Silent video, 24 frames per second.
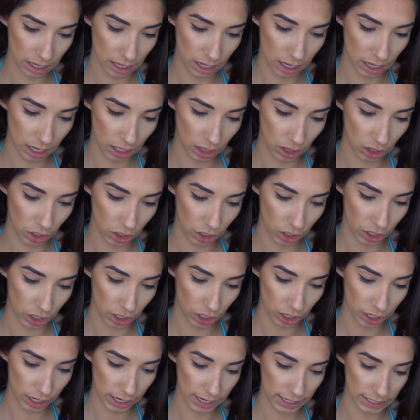
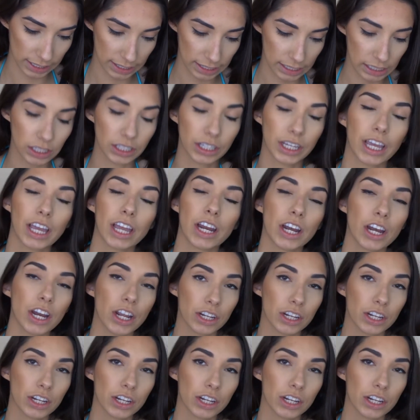color Silken